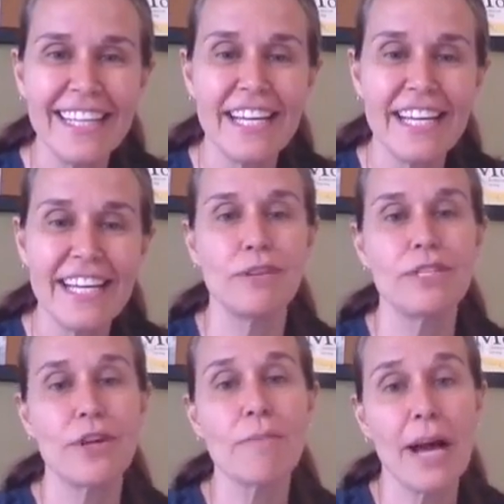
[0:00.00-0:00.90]
Thank you
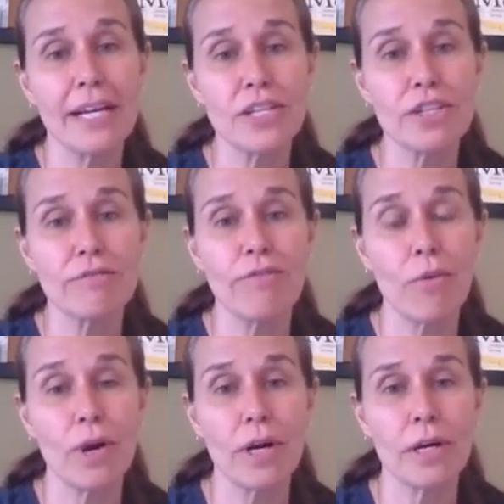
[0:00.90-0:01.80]
so much
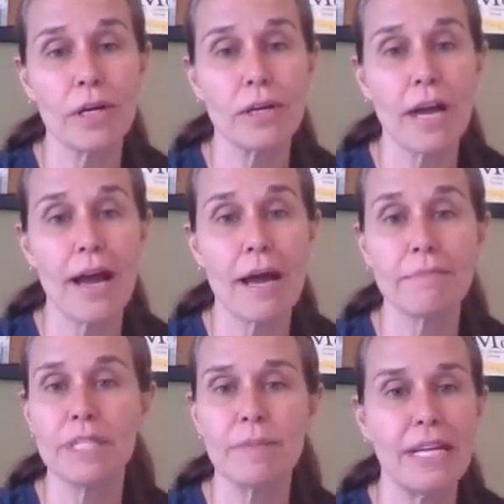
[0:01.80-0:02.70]
for
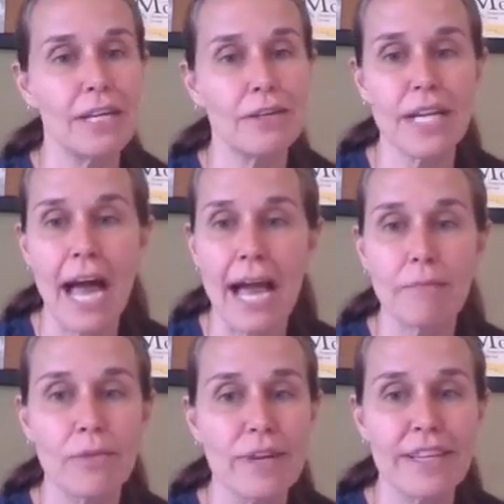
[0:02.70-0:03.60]
spending your
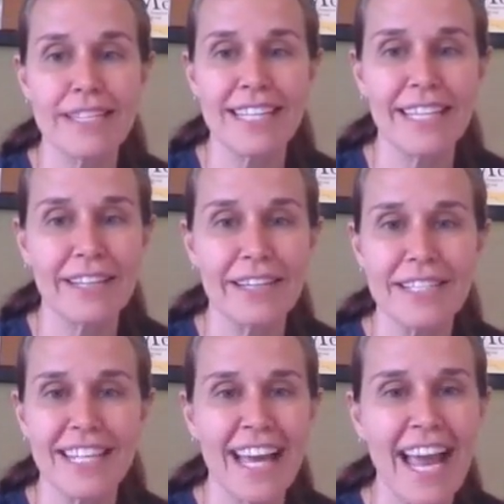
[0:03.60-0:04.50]
time with us here
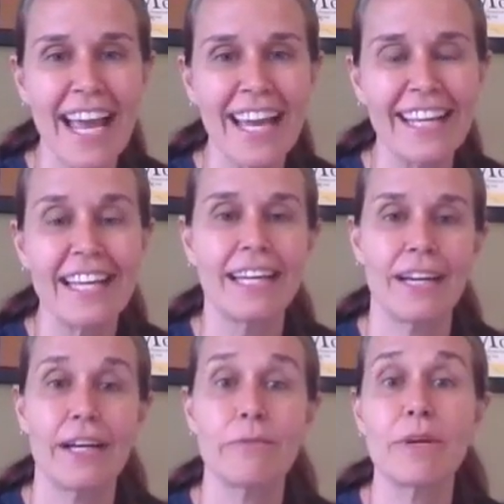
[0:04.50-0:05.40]
today,
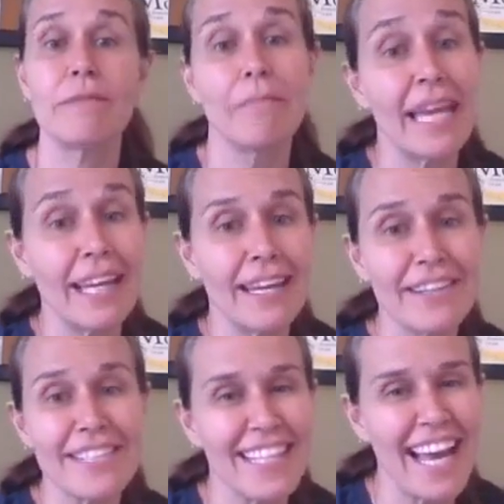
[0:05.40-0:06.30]
with me
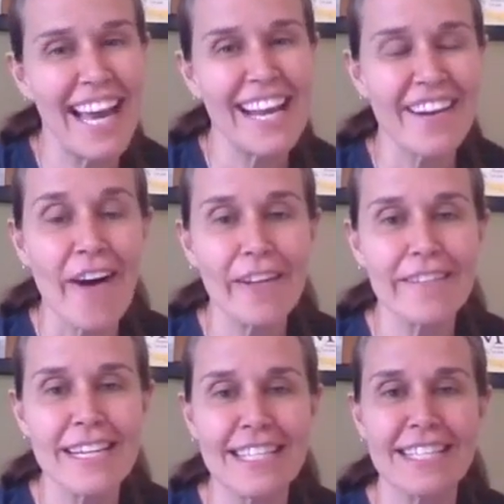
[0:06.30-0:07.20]
here today, and all
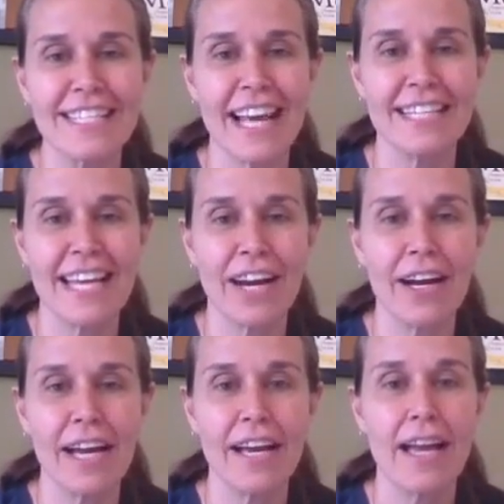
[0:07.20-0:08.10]
of us at
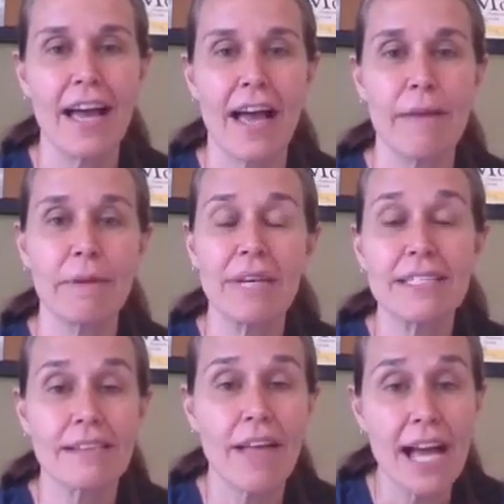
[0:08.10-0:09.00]
Skyterra. It
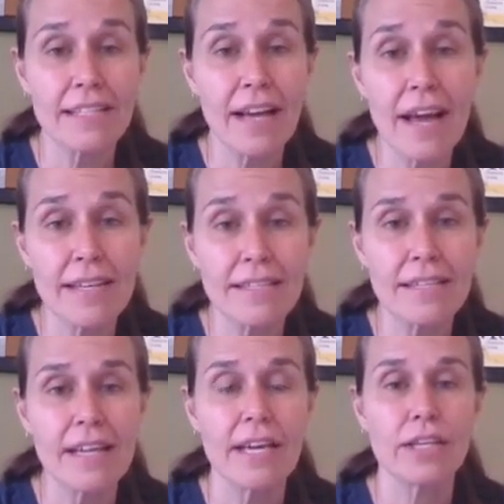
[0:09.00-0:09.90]
means a lot to us.
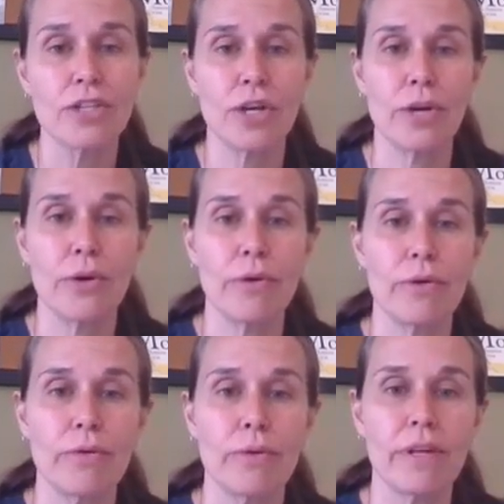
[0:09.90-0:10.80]

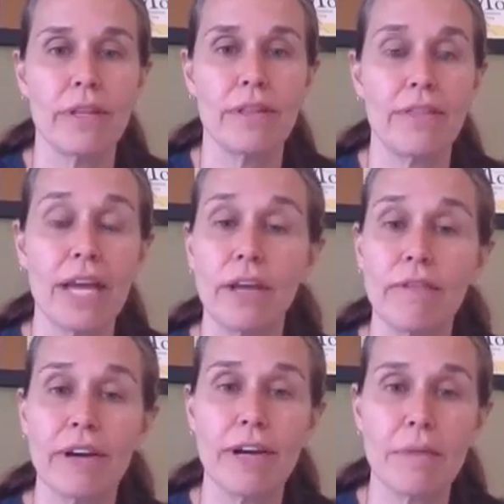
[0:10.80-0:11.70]
So thank you
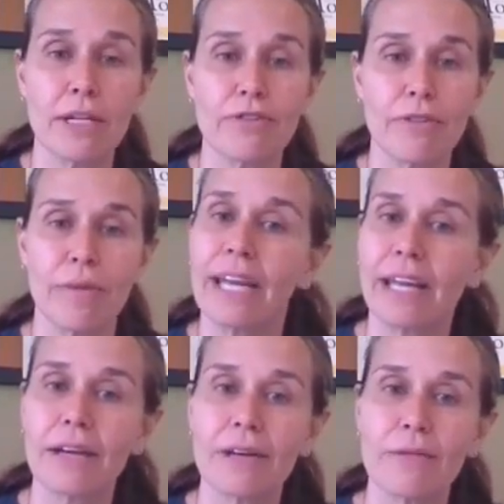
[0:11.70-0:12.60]
very much for
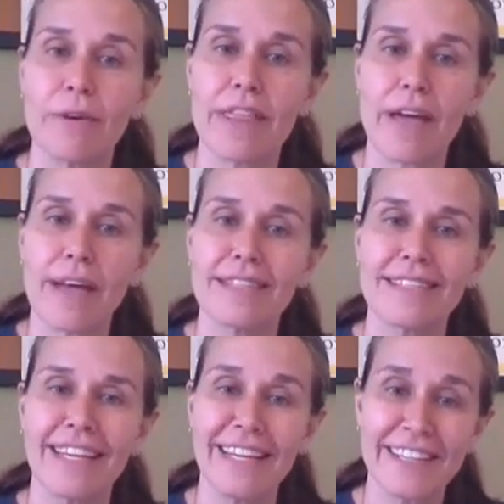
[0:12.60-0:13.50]
being with us
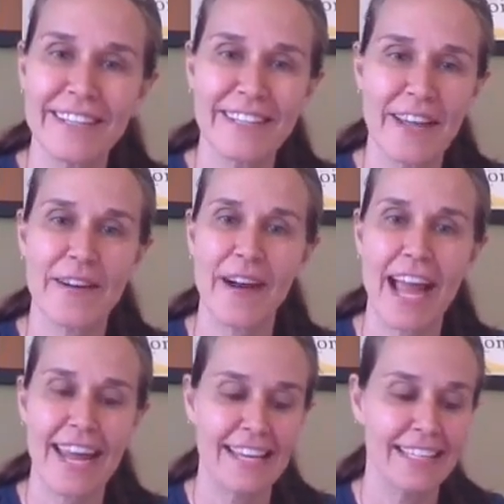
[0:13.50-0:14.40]
here. Okay.